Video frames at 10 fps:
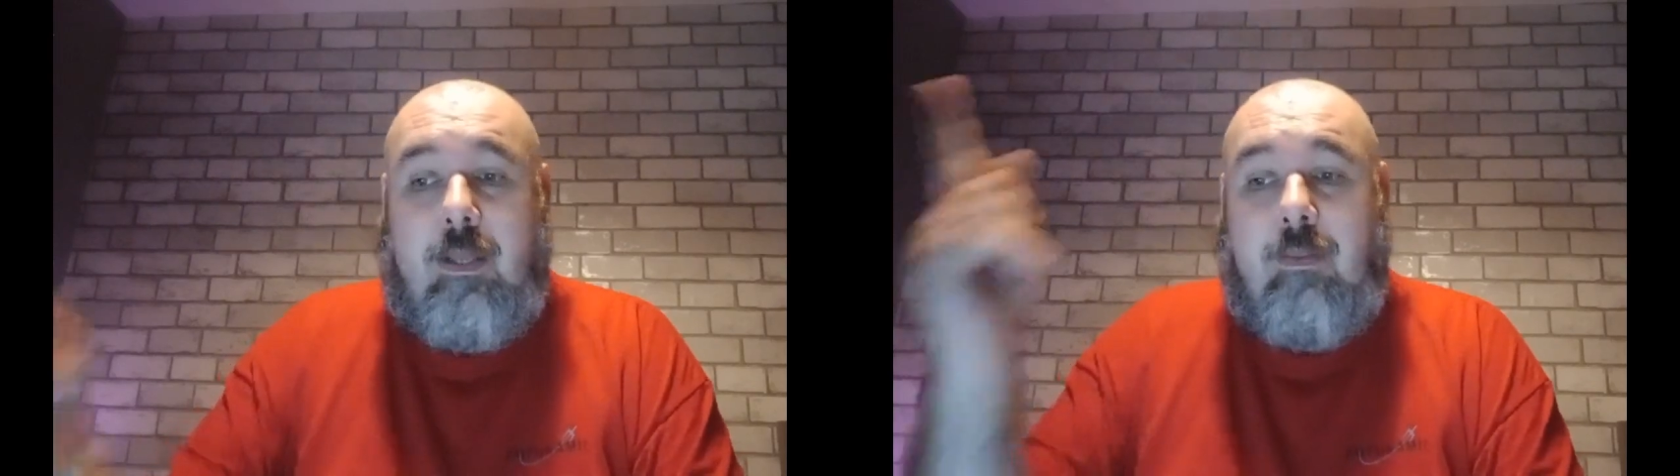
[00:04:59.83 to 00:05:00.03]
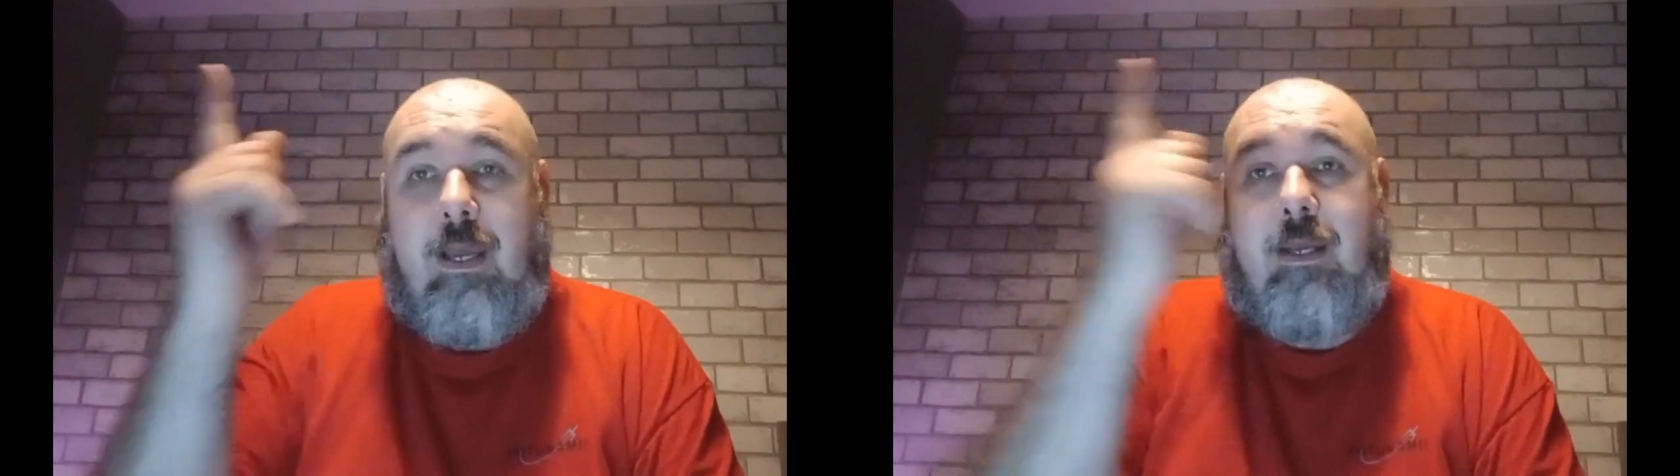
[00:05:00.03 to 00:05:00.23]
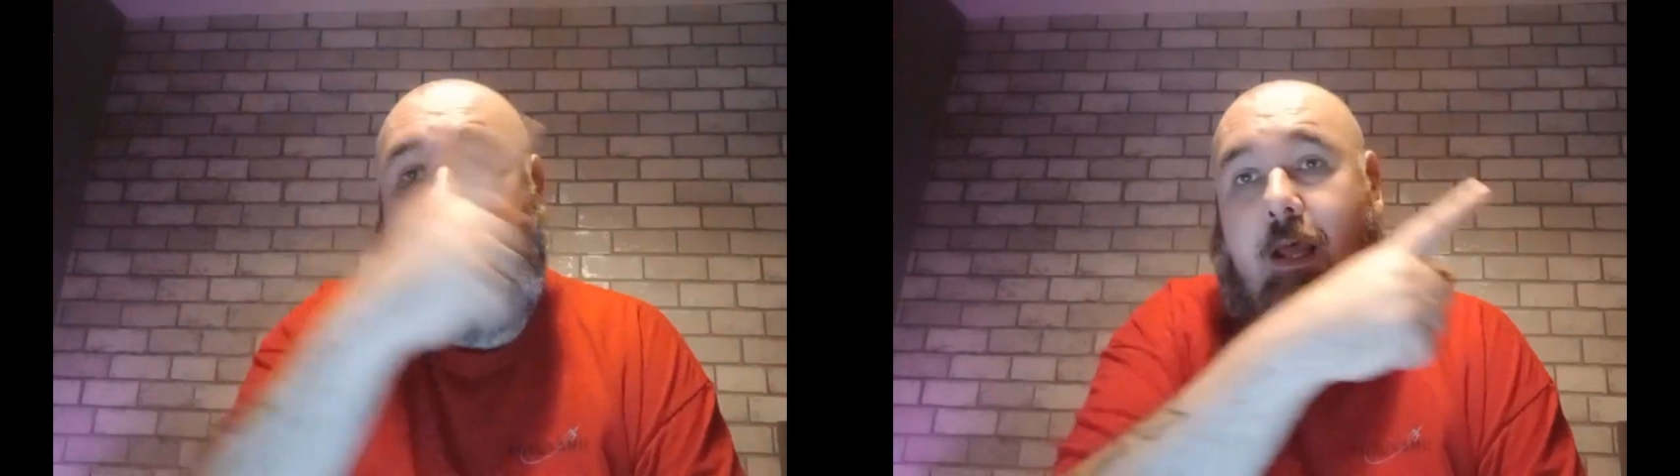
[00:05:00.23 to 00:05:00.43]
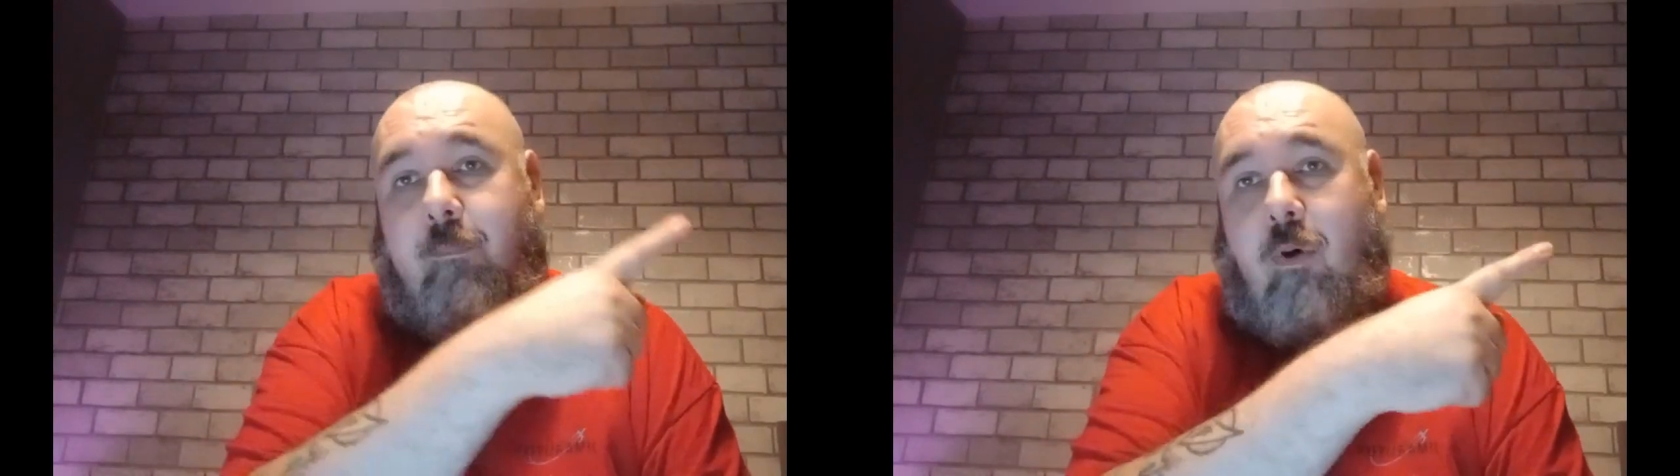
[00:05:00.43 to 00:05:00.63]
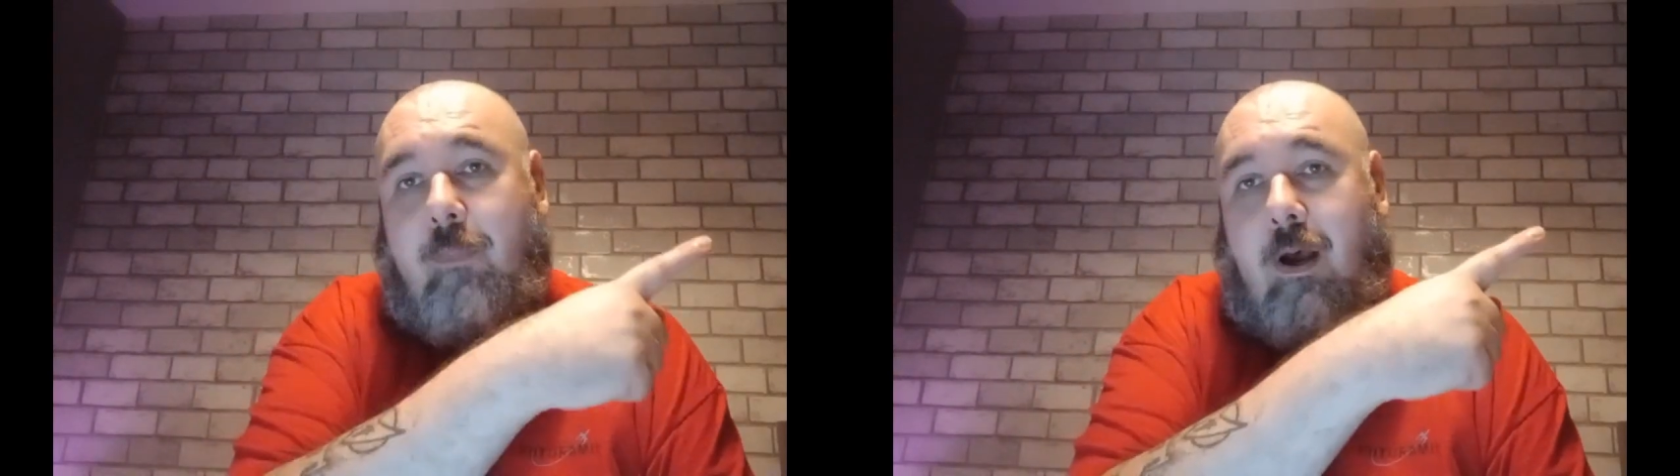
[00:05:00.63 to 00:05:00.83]
then I'll
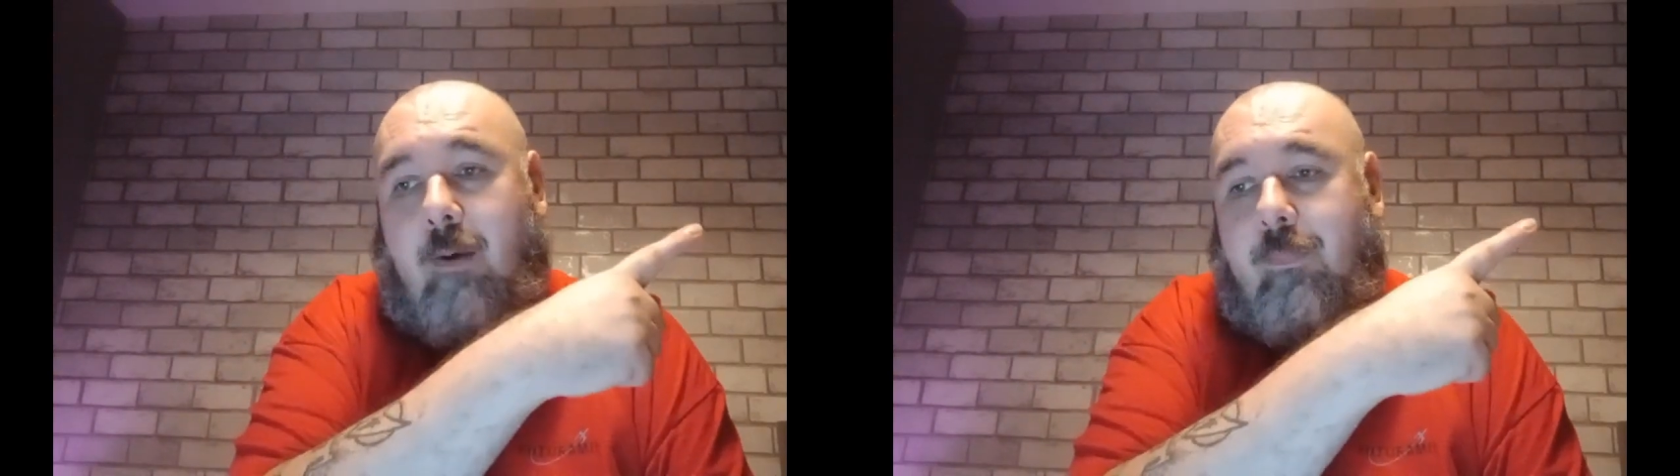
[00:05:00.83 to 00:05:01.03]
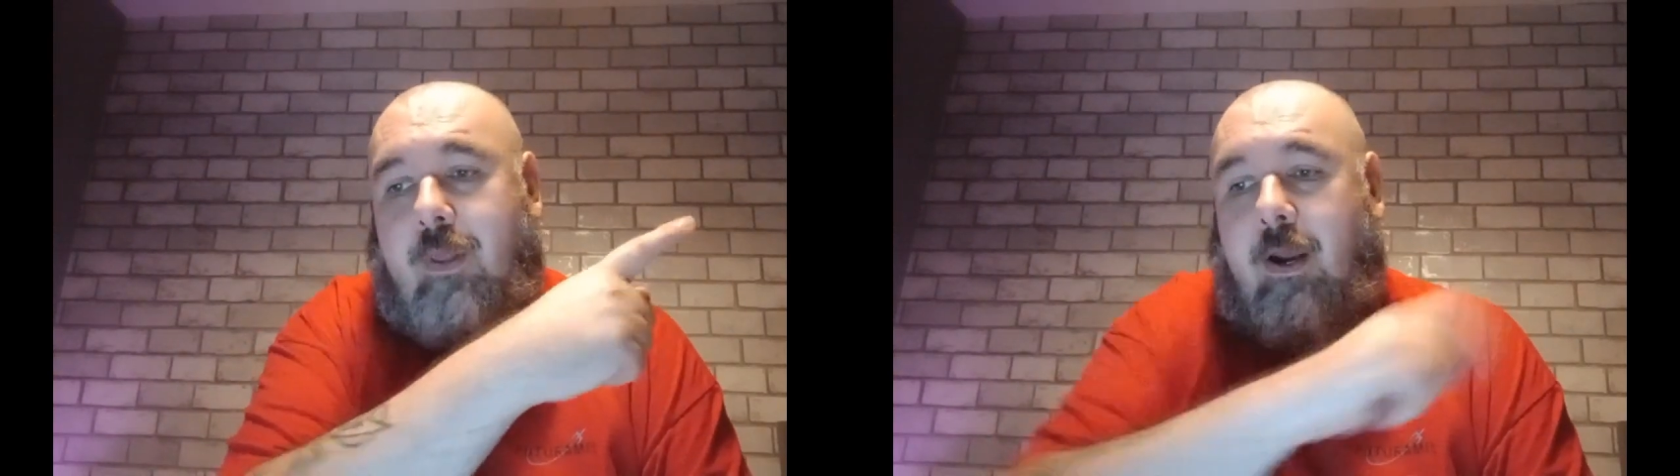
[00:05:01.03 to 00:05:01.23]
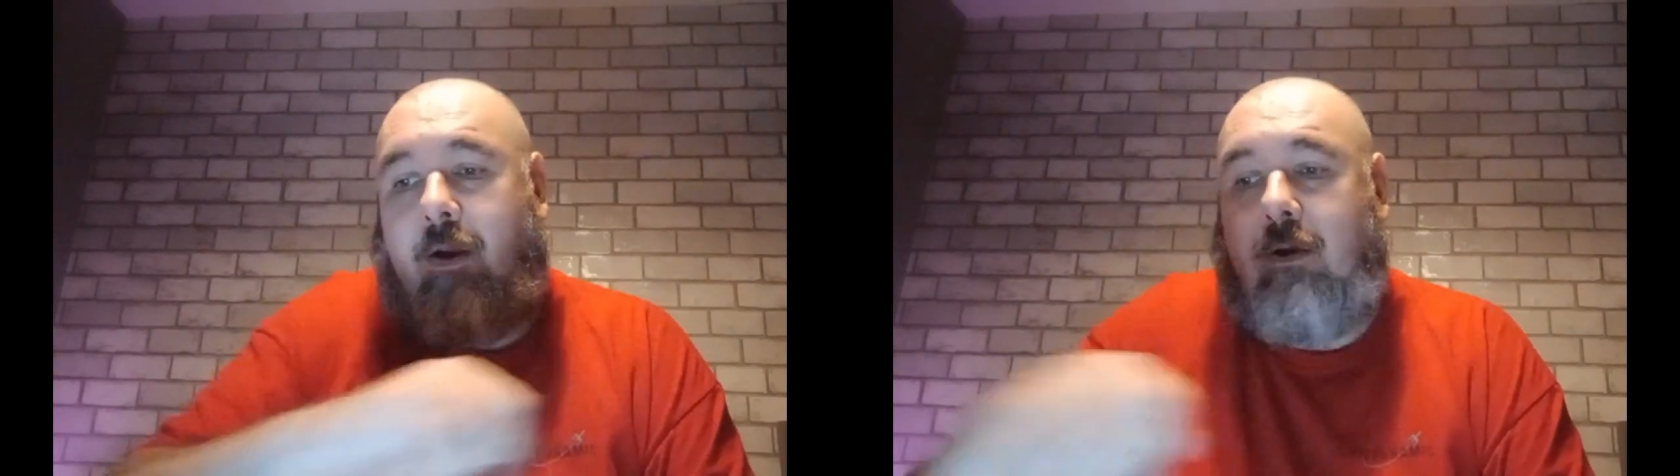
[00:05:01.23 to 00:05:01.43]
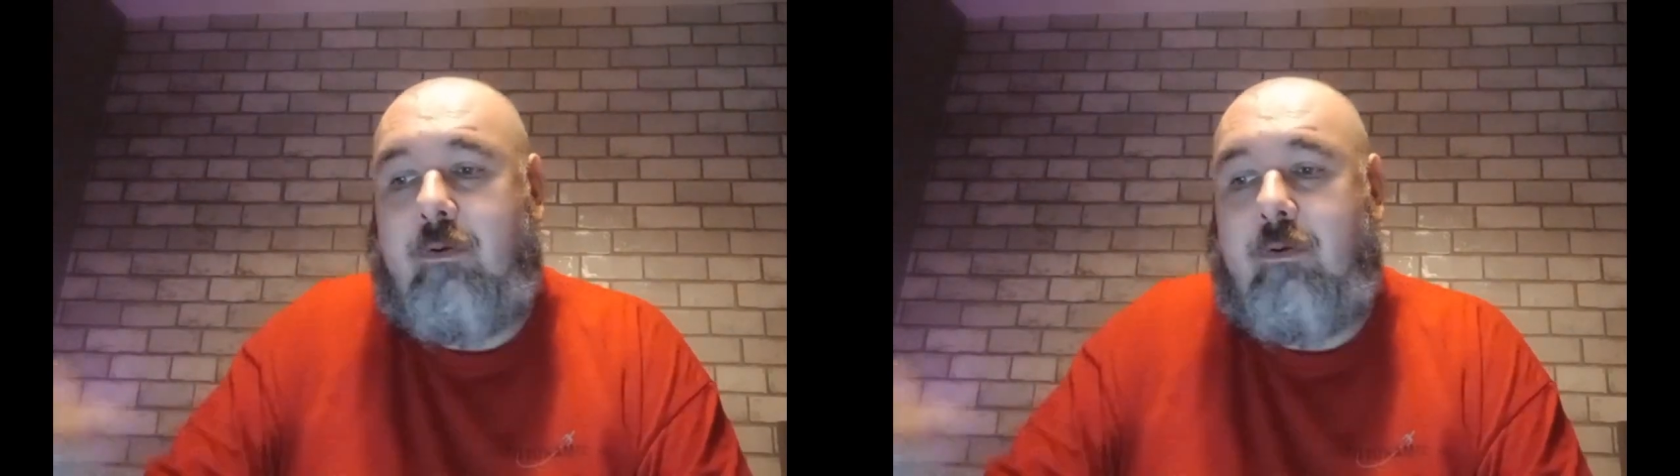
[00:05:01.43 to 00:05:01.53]
pop it up there,